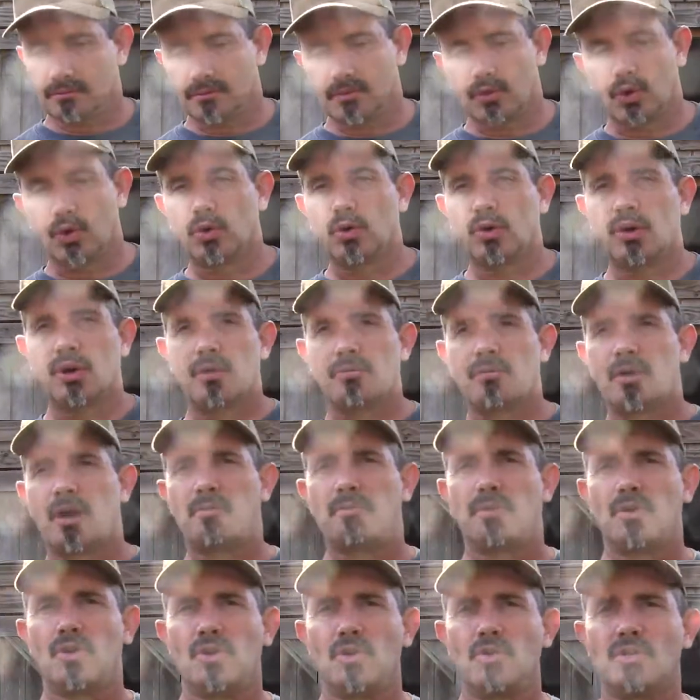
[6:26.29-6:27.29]
lure on my
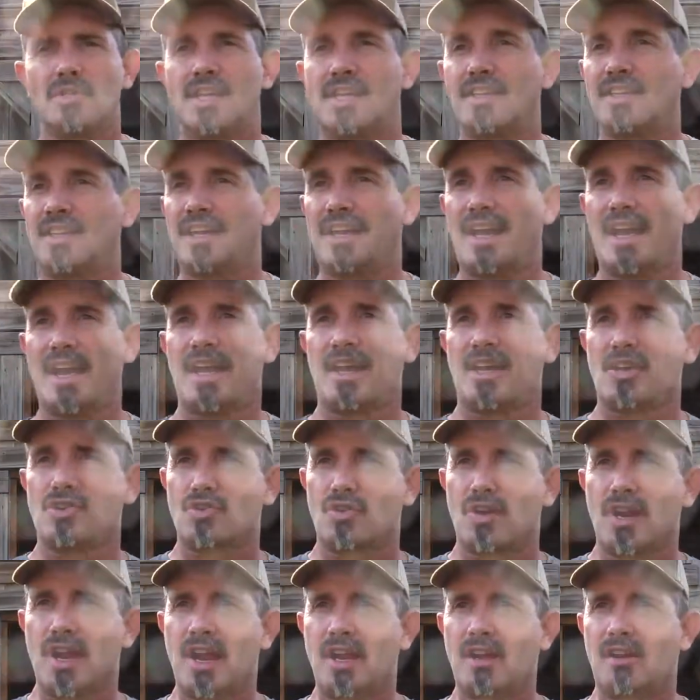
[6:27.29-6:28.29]
boots, and then I had a
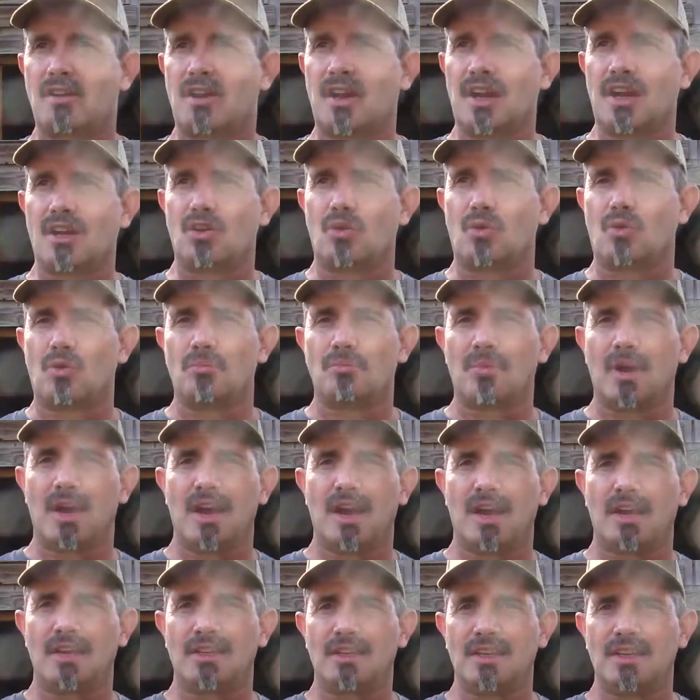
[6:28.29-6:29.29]
drag rag going
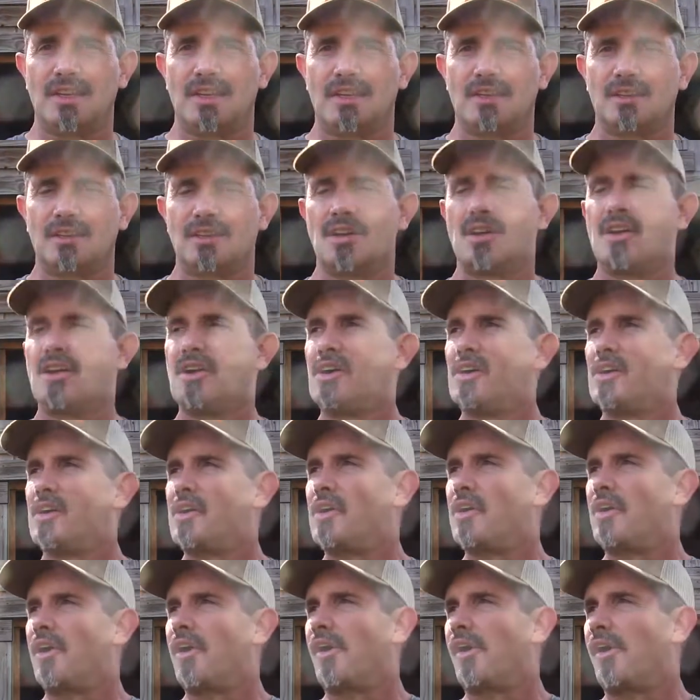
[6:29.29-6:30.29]
behind it.
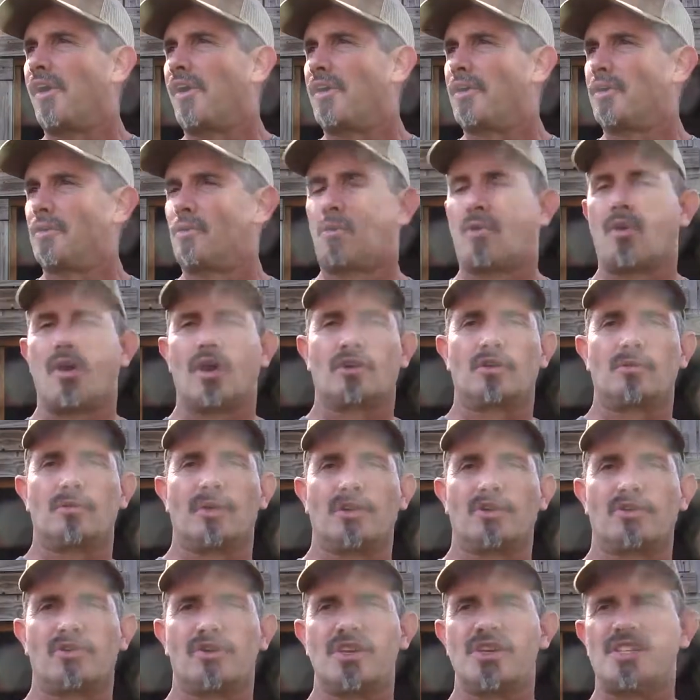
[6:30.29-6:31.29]
Walked to my
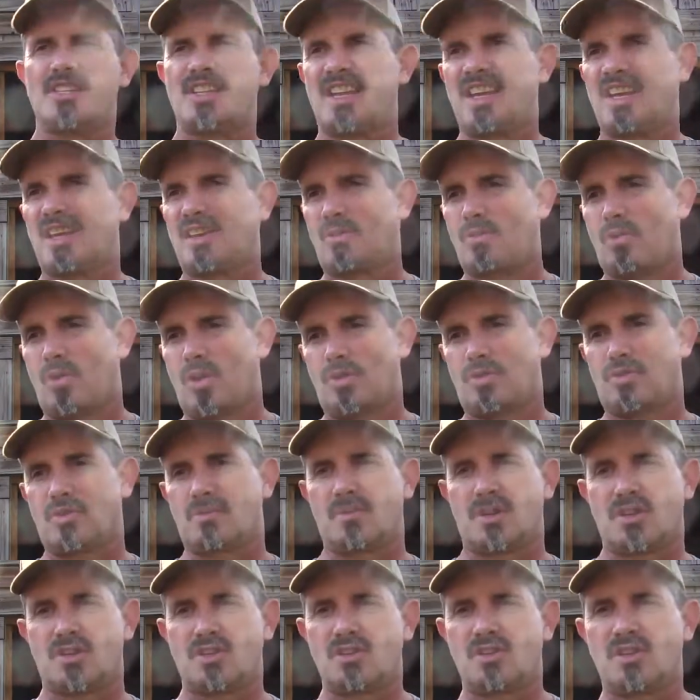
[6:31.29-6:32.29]
tree stand, walked through
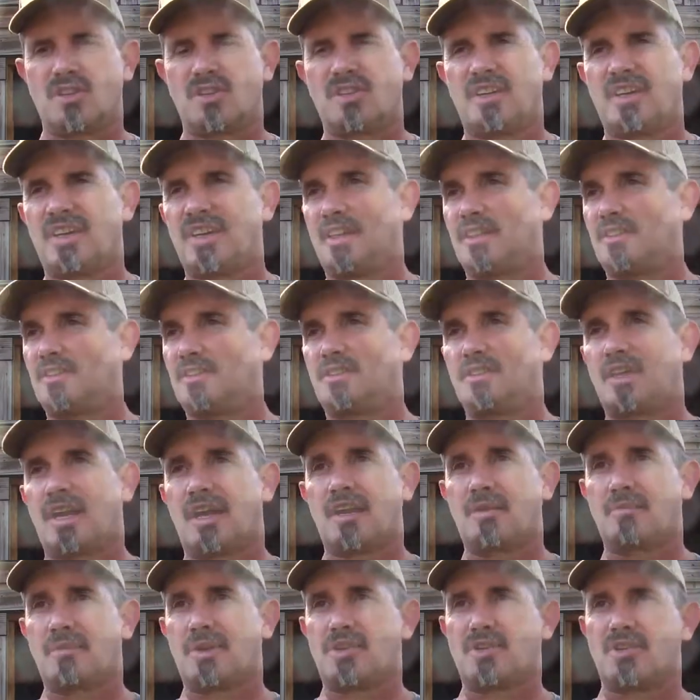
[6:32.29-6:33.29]
my shooting lanes,
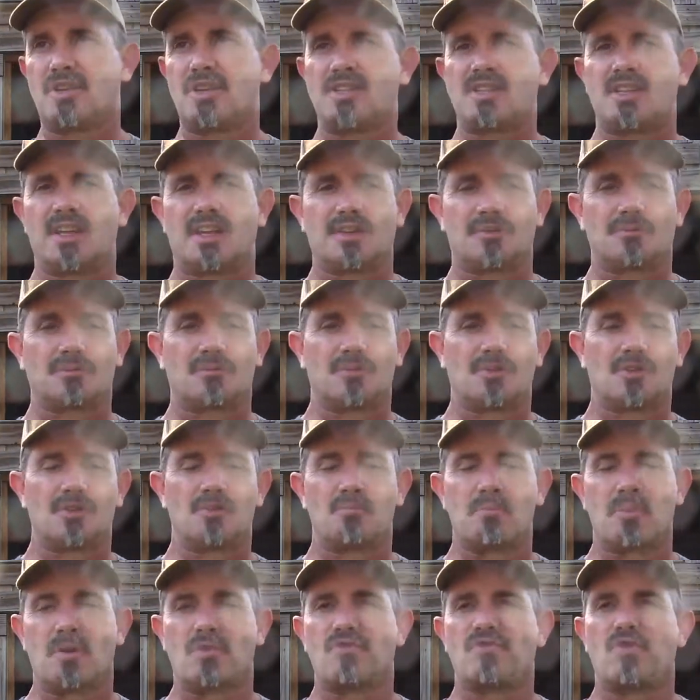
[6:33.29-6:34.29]
got up my tree stand.
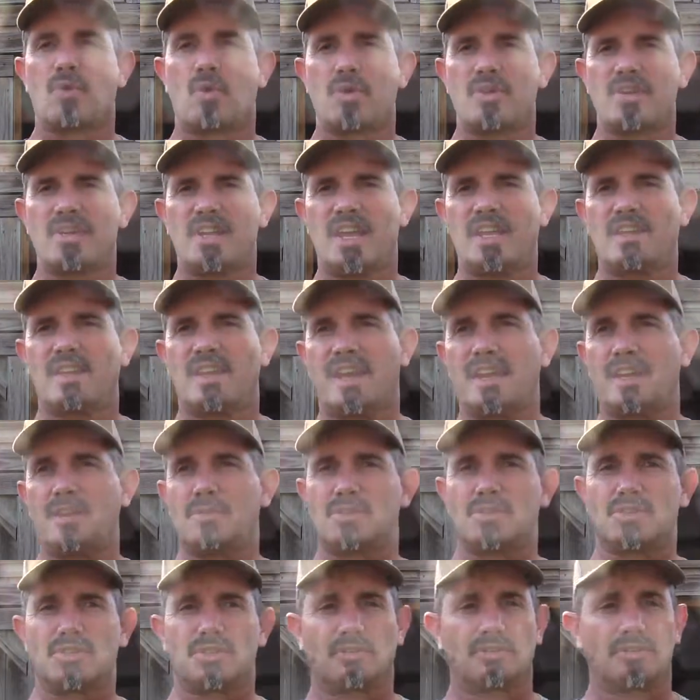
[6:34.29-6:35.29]
Before daylight, it
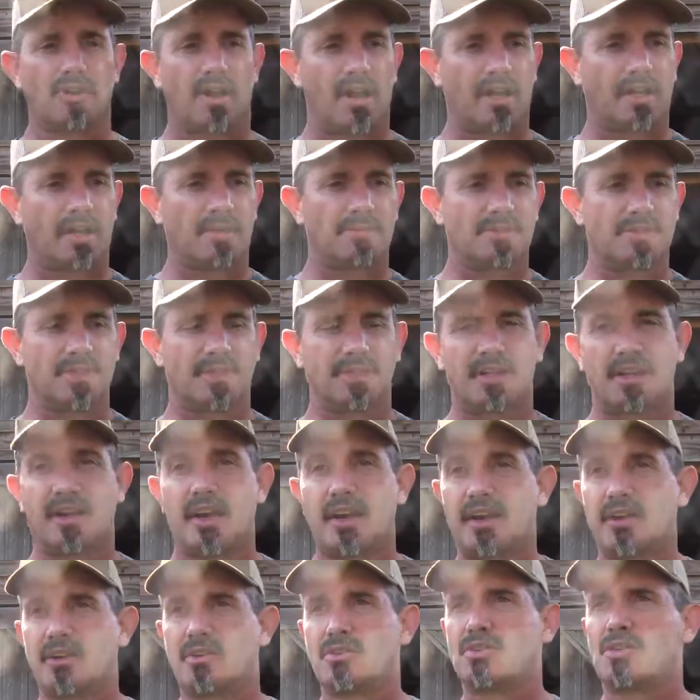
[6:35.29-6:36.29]
was still dark. I'm sitting there, I
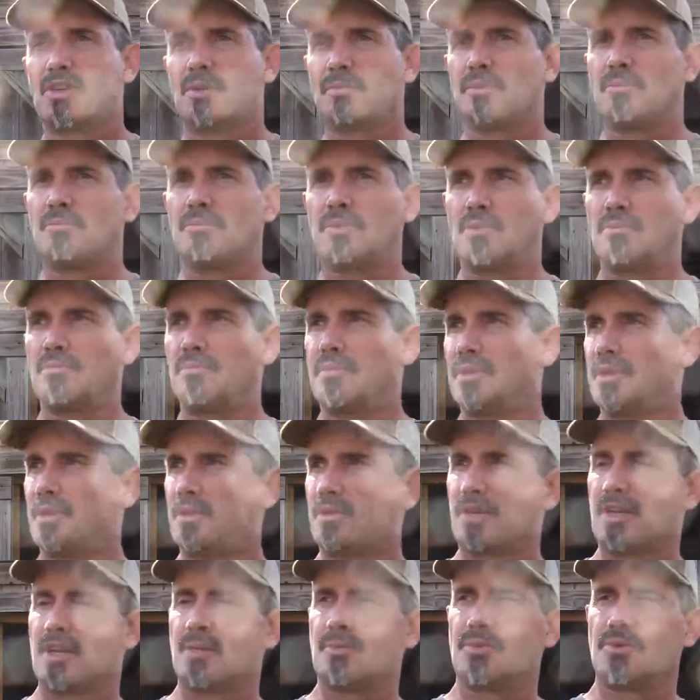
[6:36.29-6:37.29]
hear something, boom,
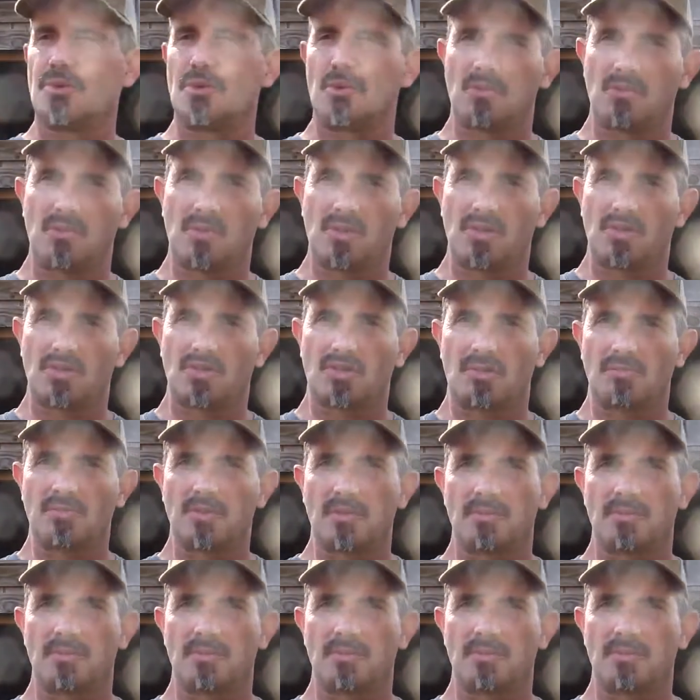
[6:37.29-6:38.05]
coming through the woods.